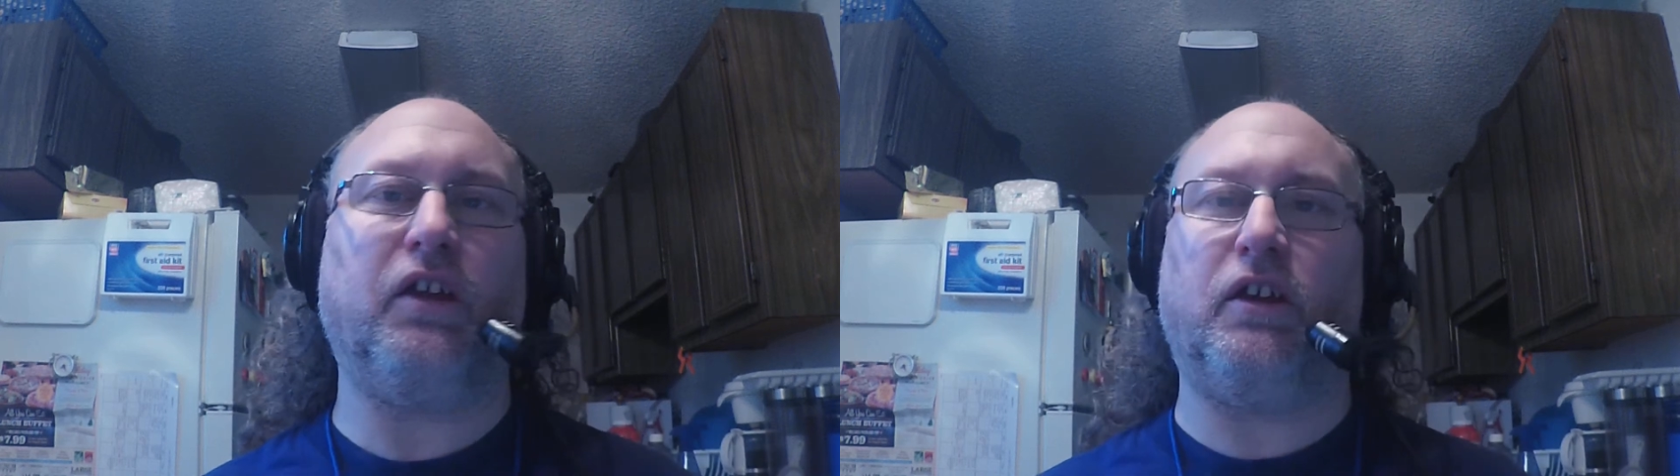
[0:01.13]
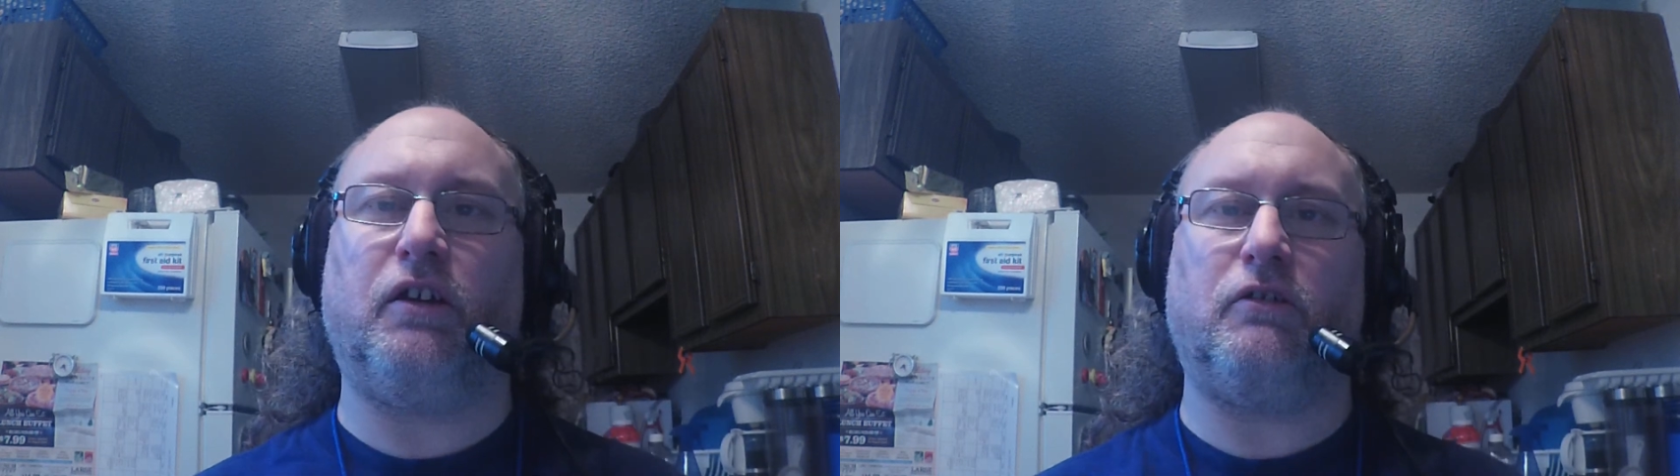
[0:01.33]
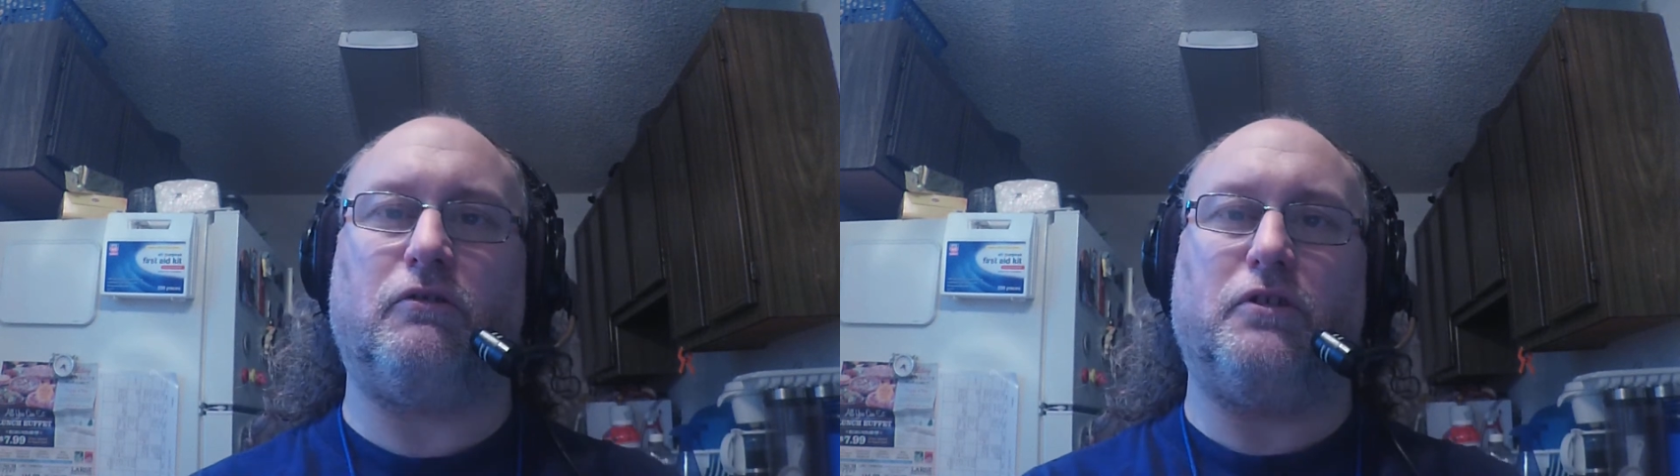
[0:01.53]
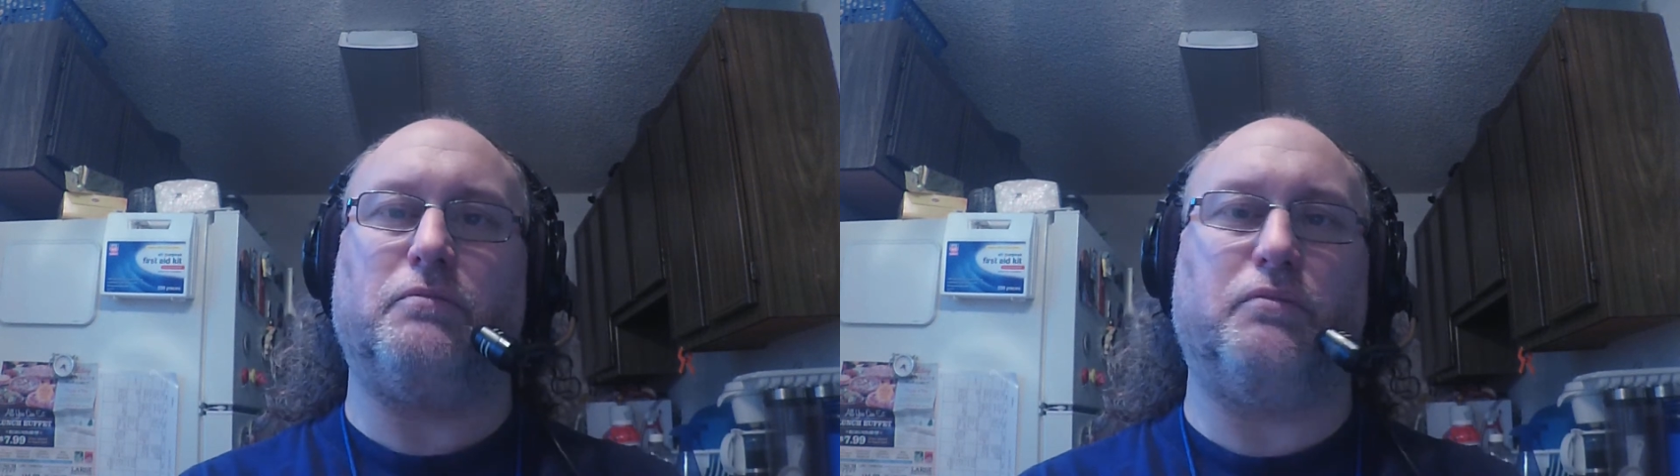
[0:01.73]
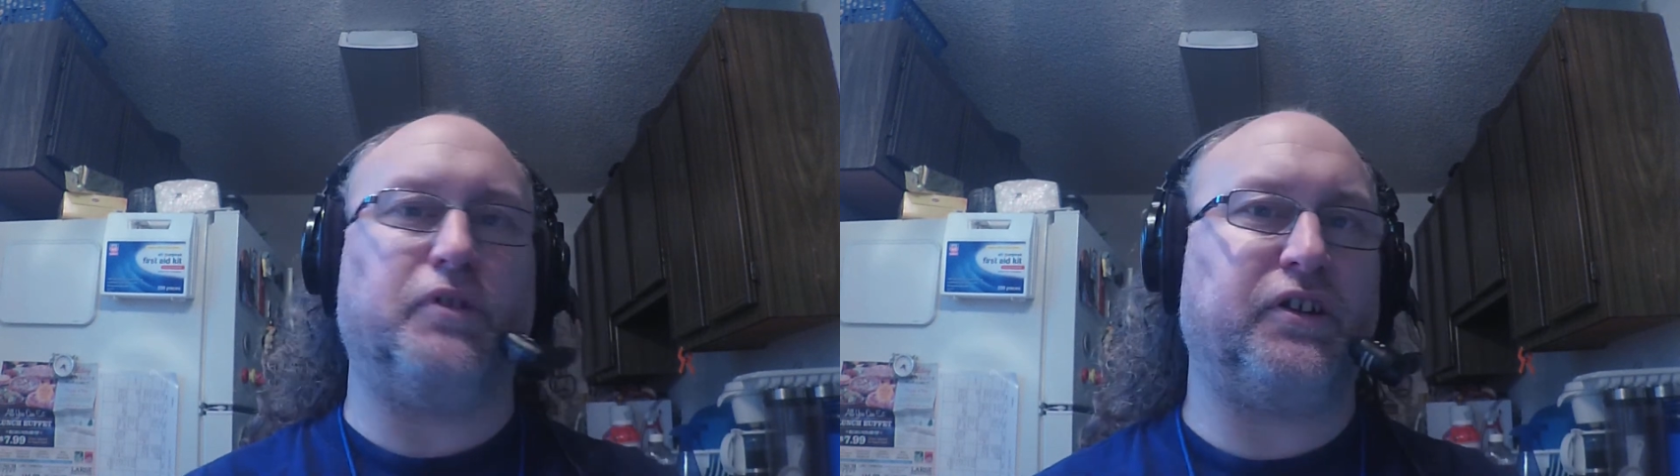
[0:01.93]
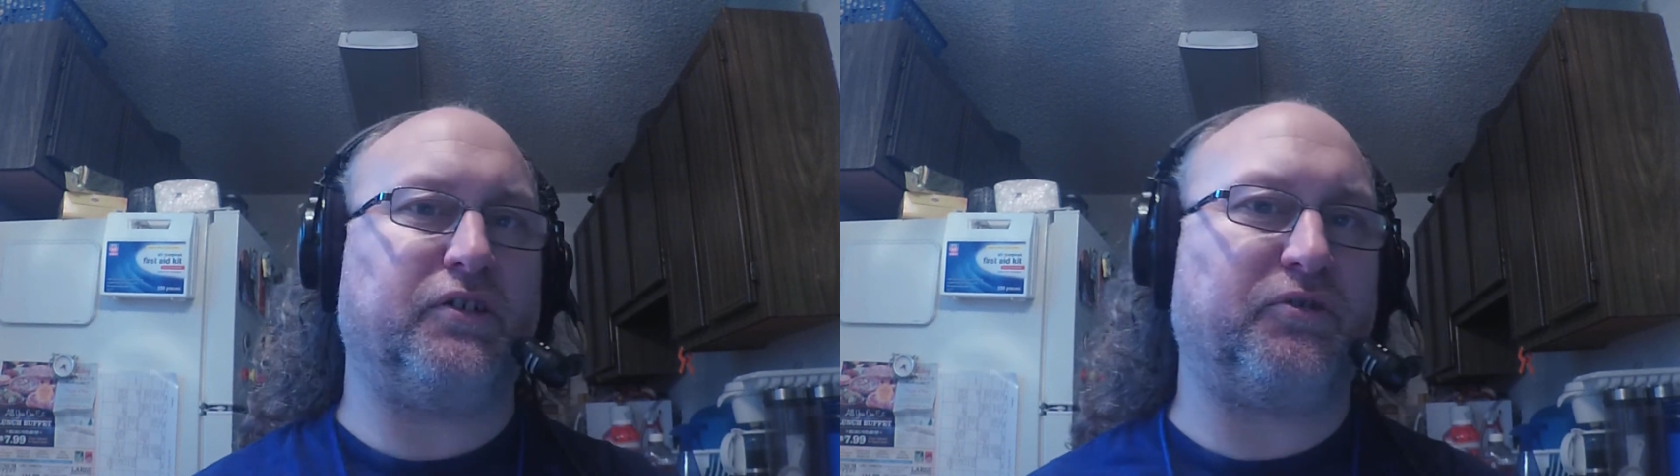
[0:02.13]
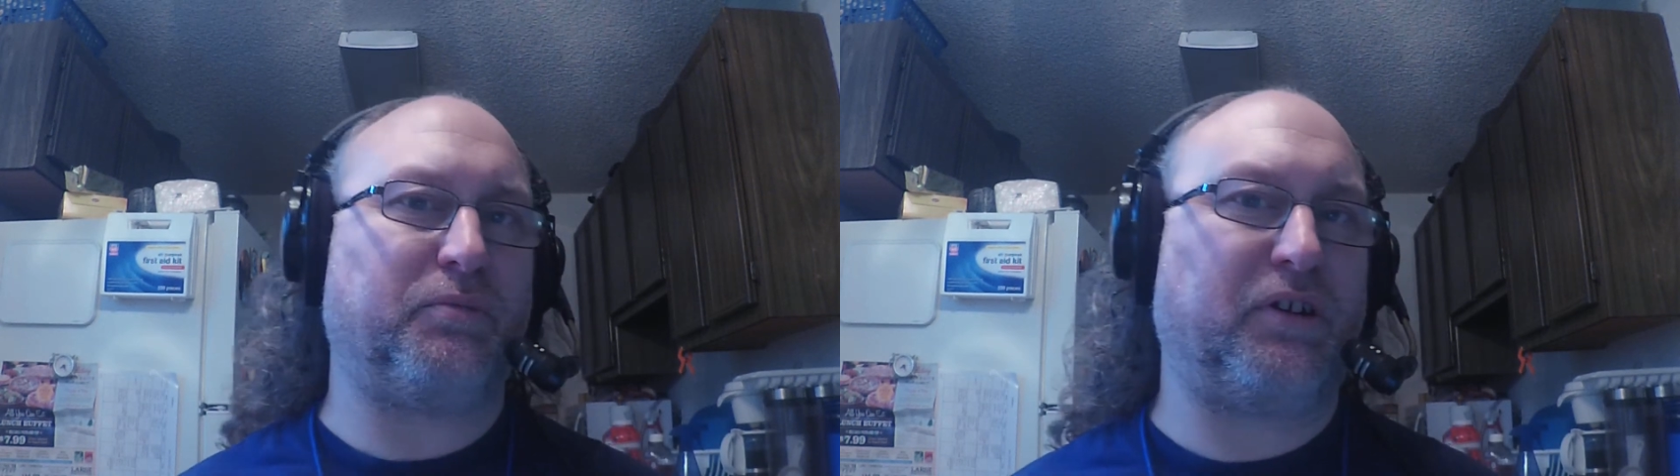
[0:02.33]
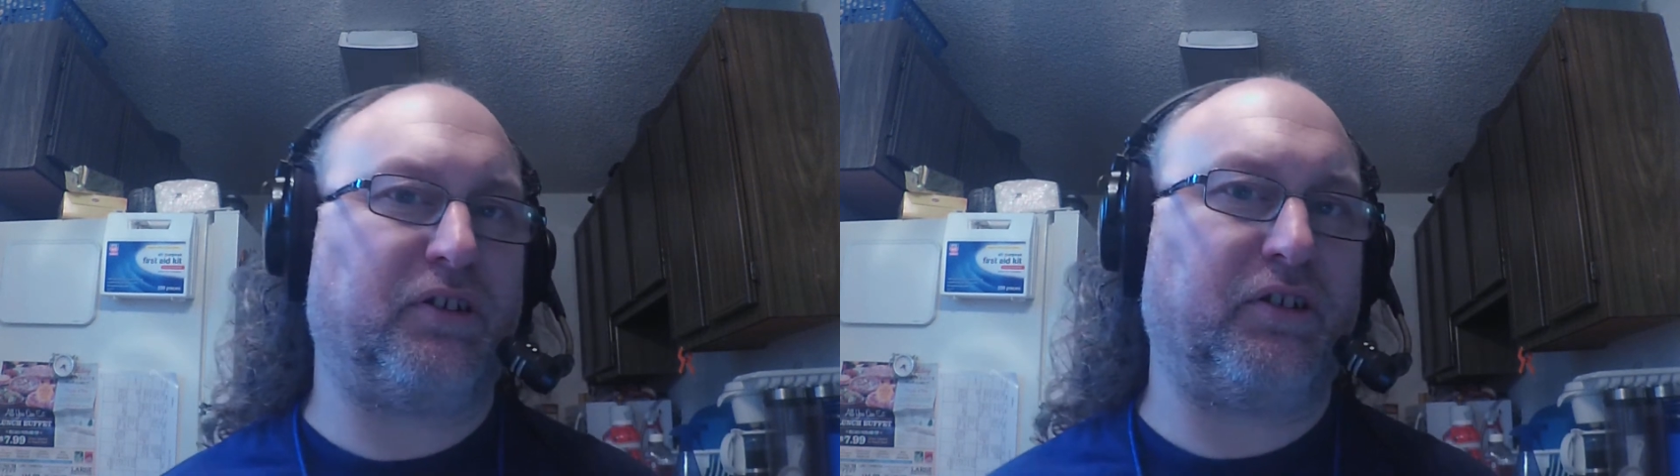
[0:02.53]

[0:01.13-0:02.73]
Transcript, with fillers: Hello everybody, it's Sprack A